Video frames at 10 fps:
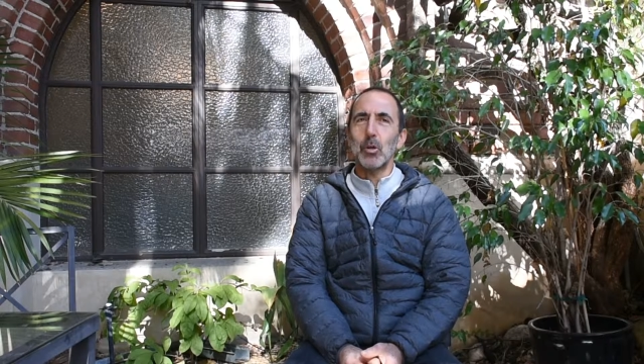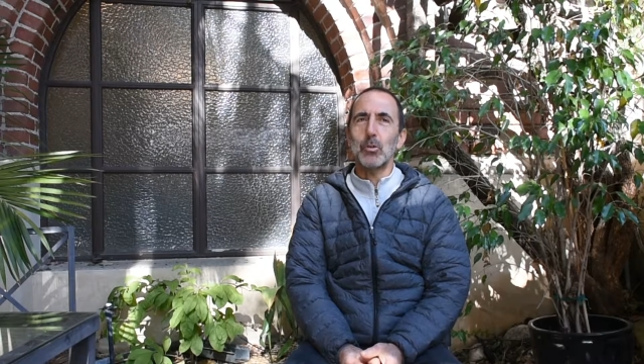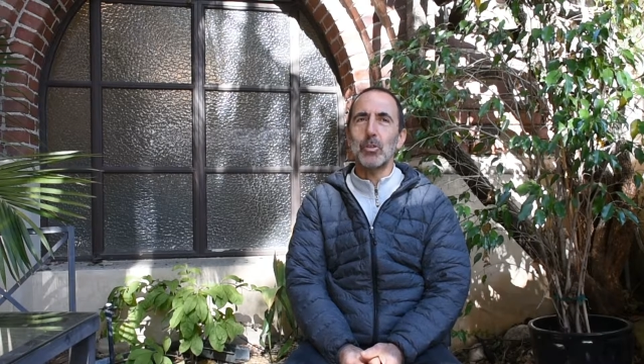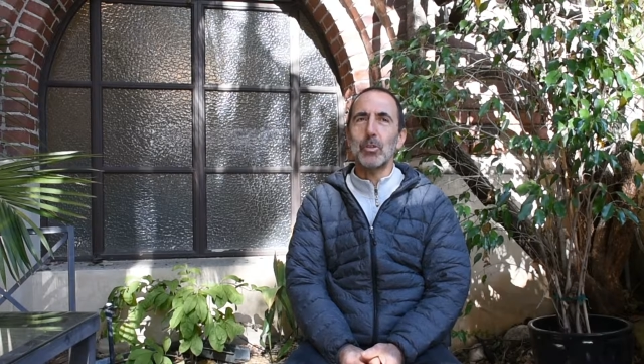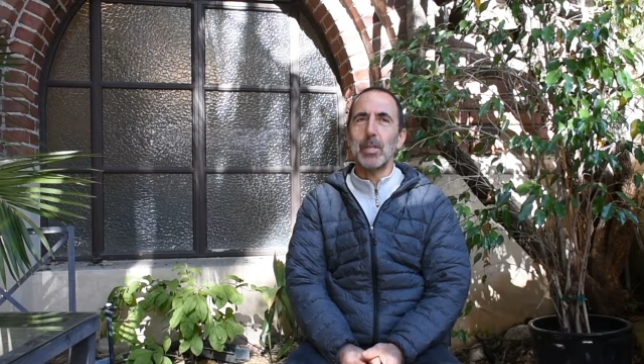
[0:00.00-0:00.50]

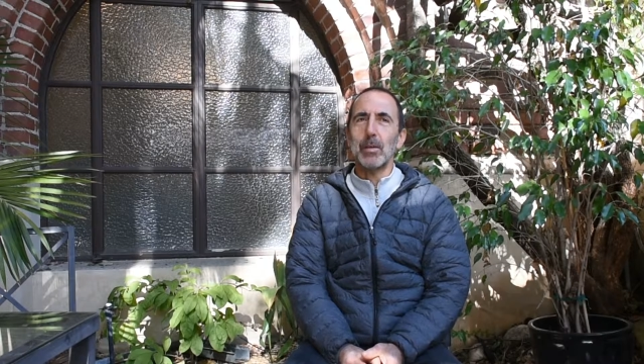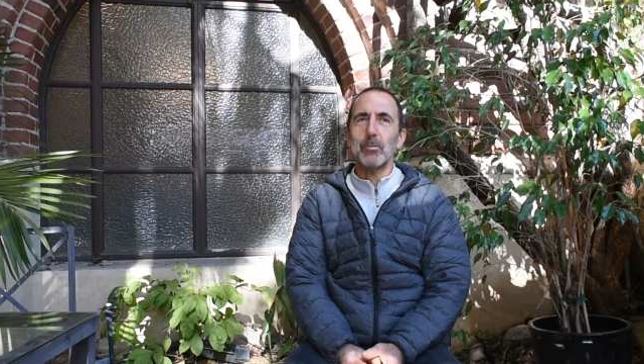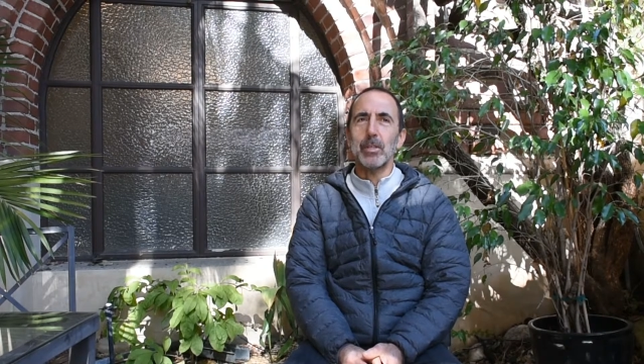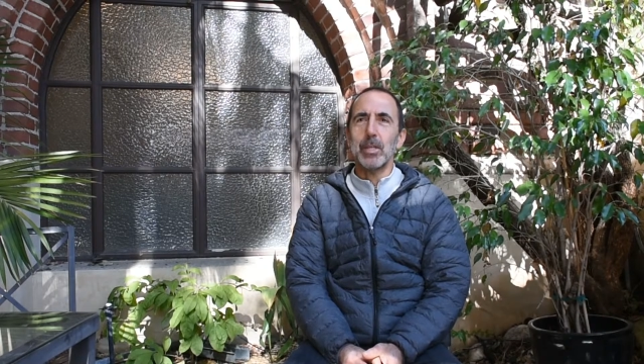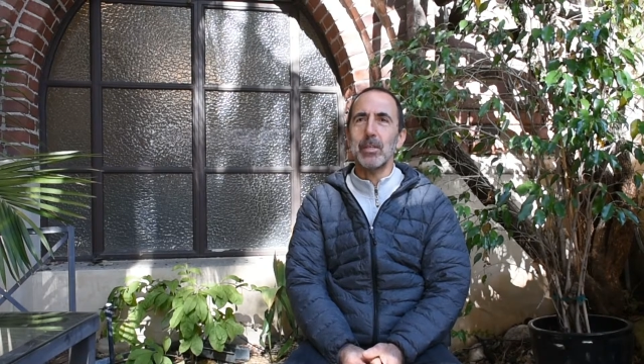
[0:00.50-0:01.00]
coached
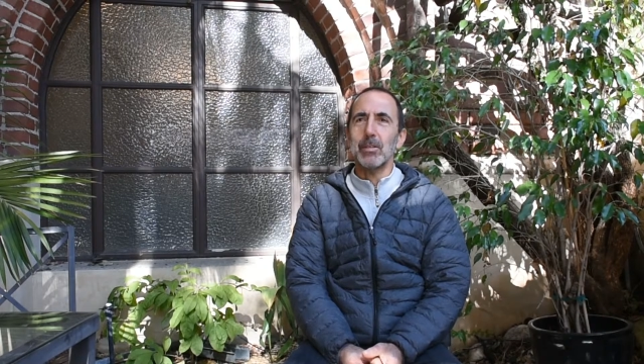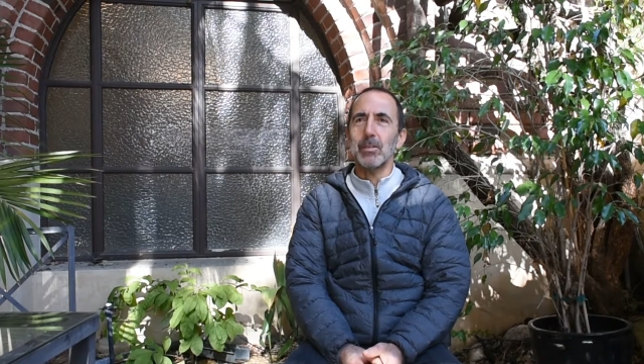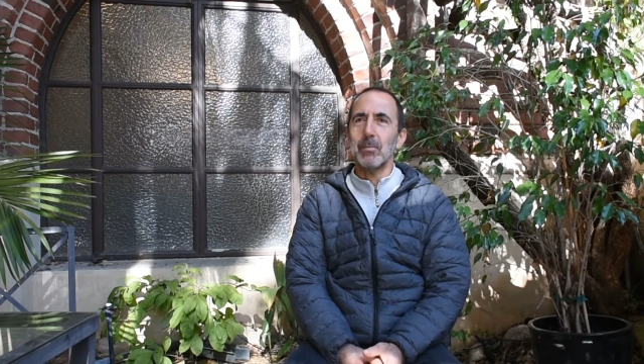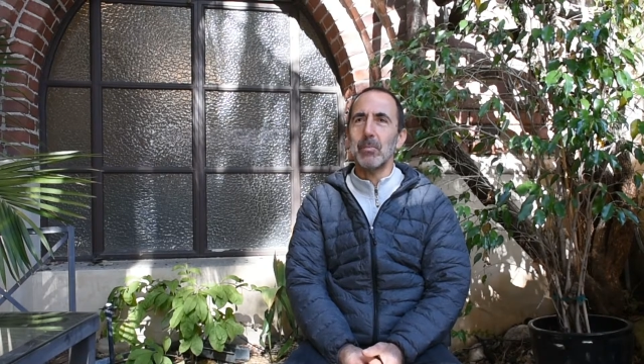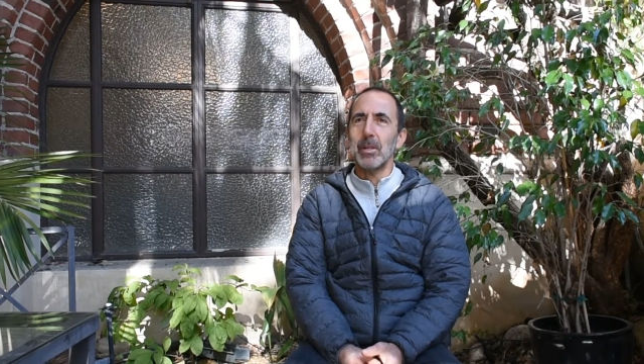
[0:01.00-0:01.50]
table
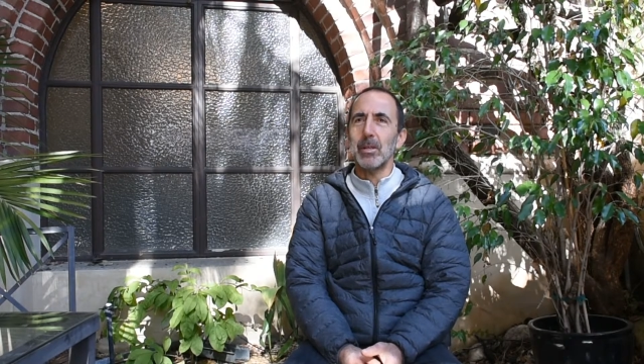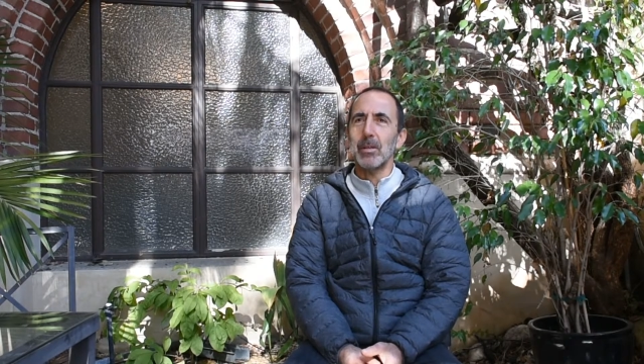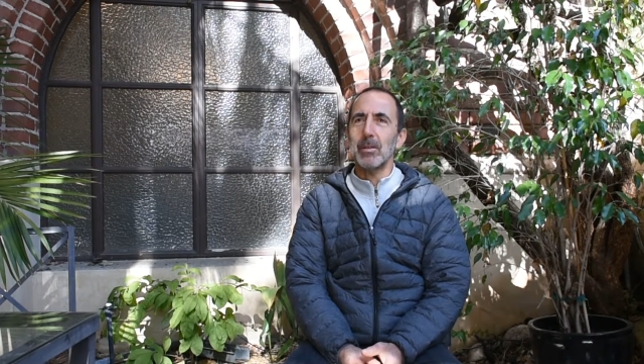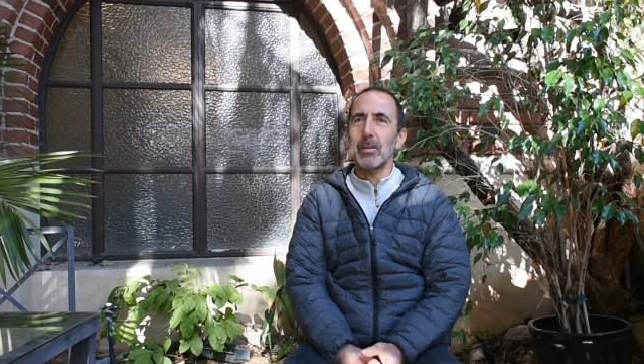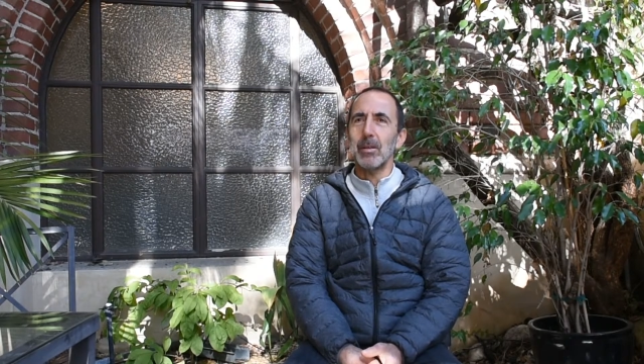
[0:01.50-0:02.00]
tennis and
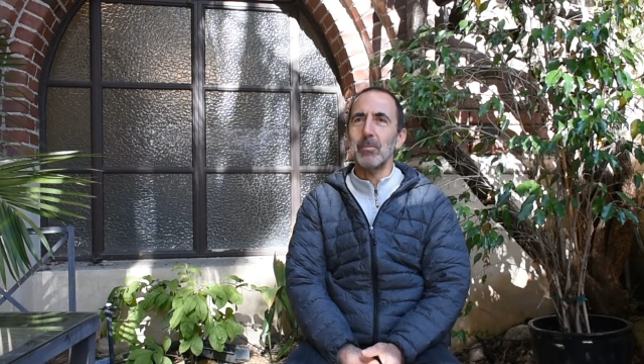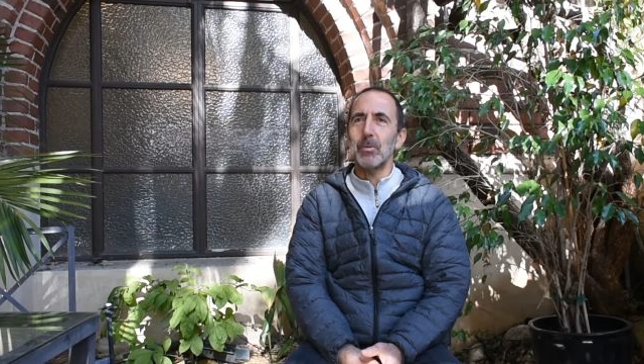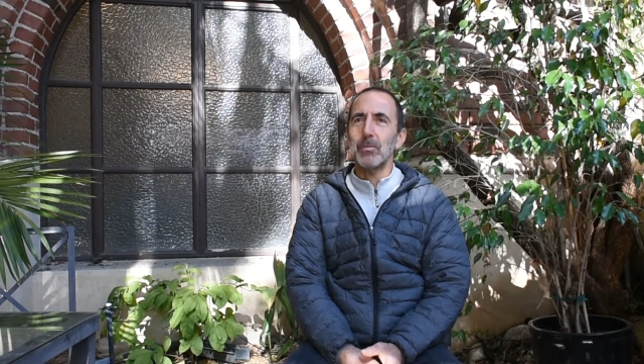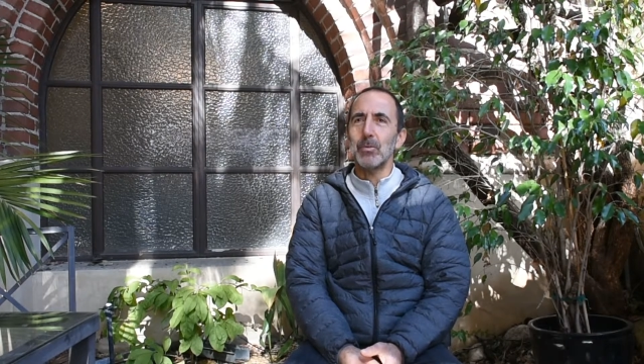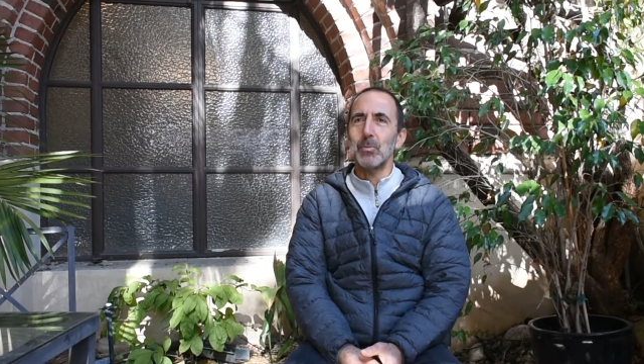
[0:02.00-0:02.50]
played a
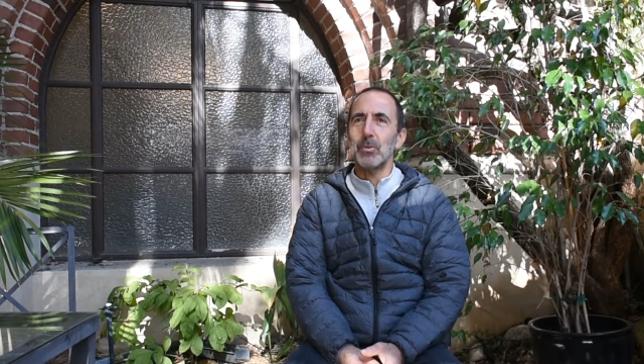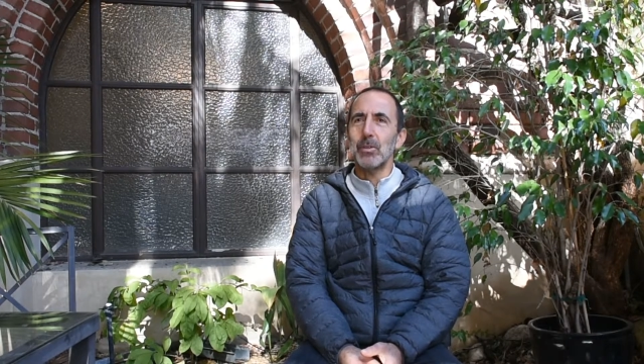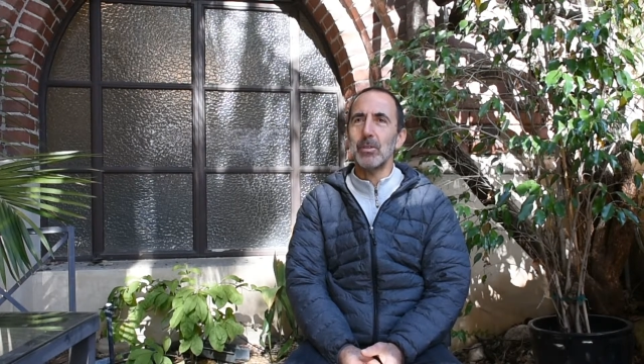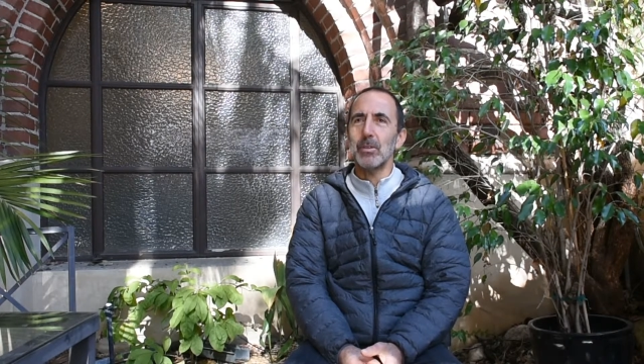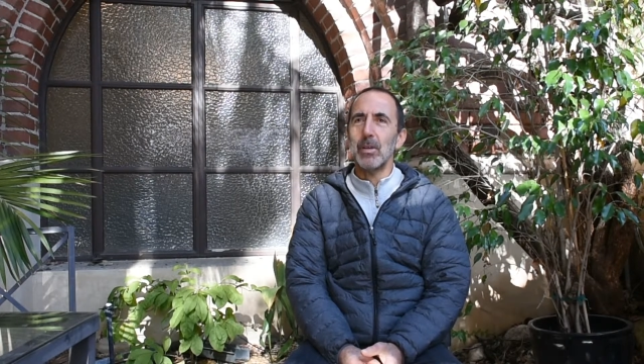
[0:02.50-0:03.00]
number of
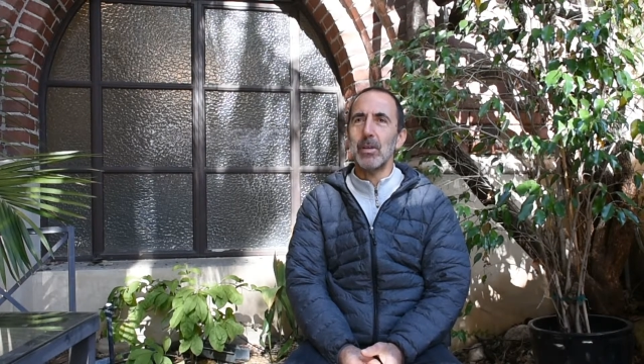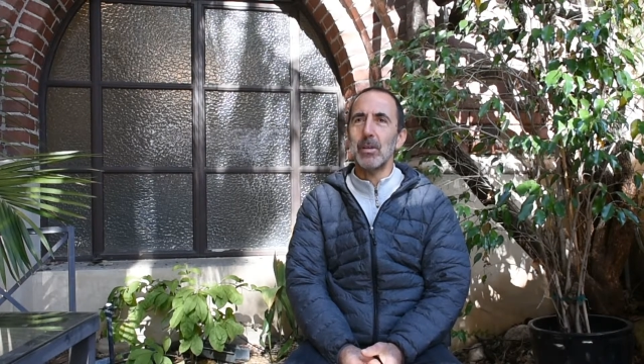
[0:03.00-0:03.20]
sports.